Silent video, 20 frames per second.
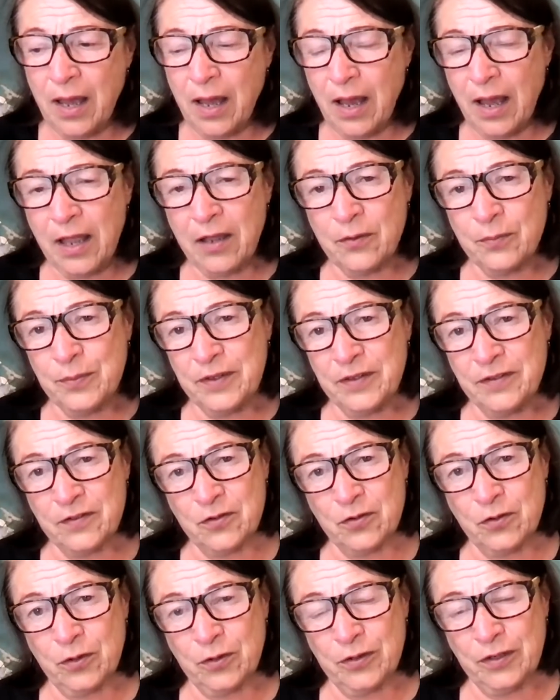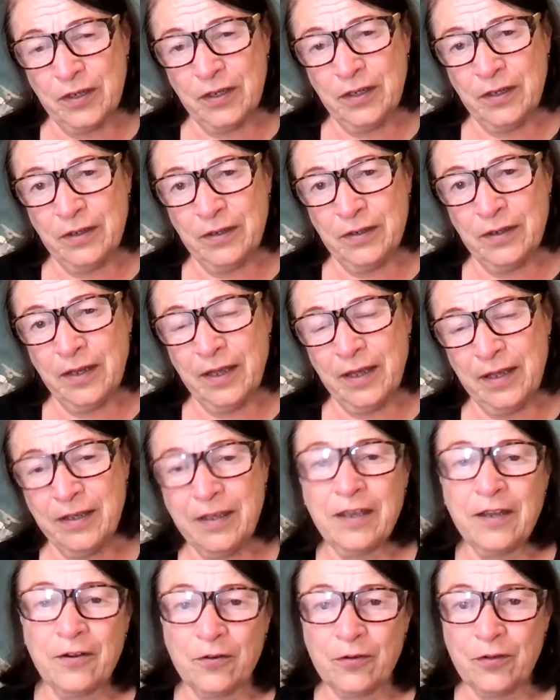I'll be starting a
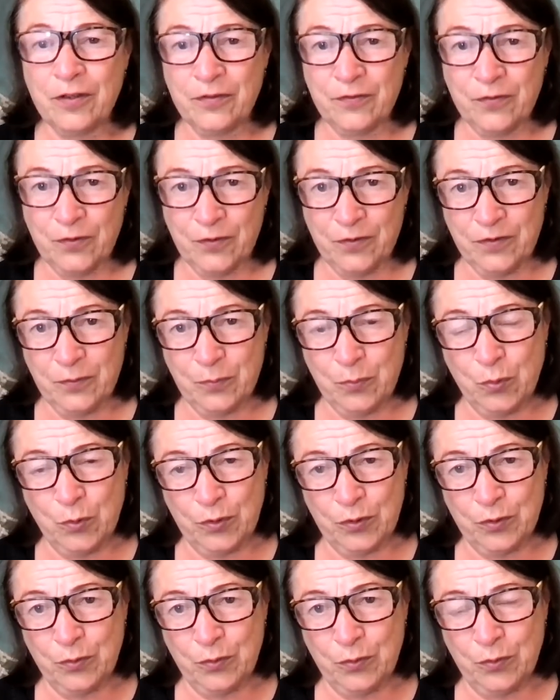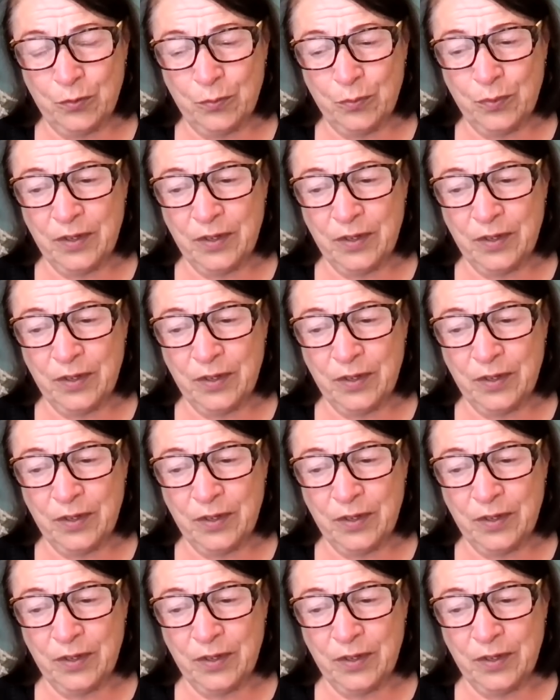caregiver support group,